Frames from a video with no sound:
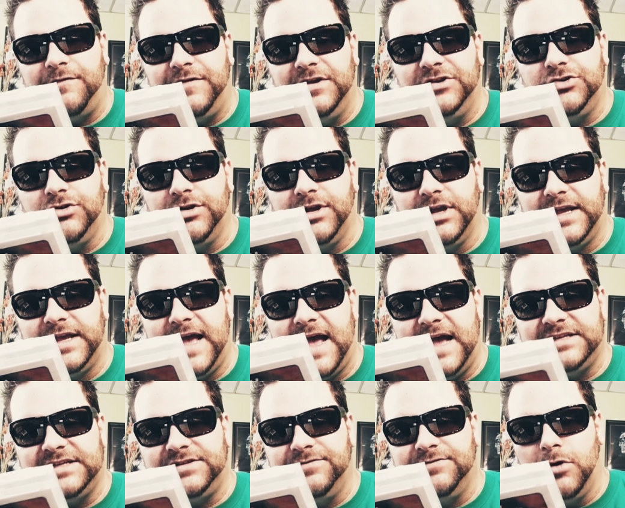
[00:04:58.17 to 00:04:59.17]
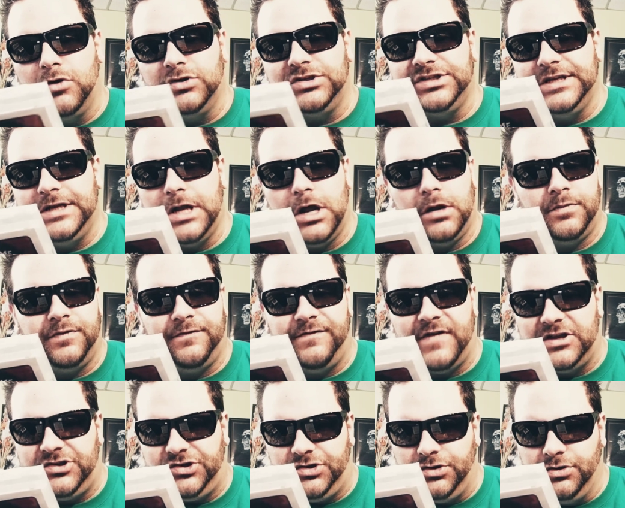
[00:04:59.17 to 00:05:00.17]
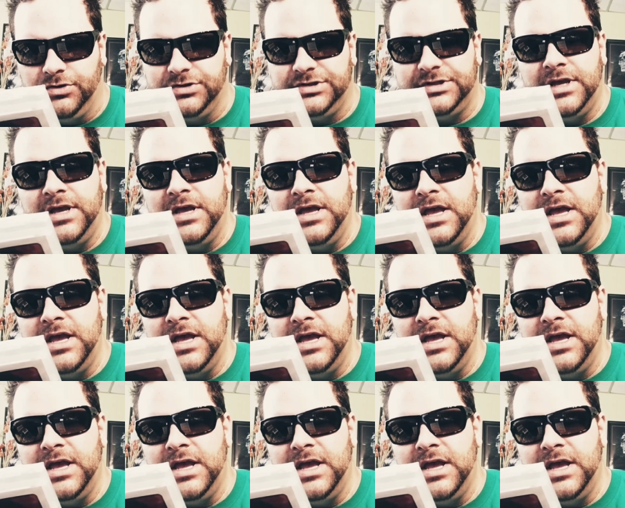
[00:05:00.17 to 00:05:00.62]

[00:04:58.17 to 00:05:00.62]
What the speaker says: featuring a cast of mostly non-professionals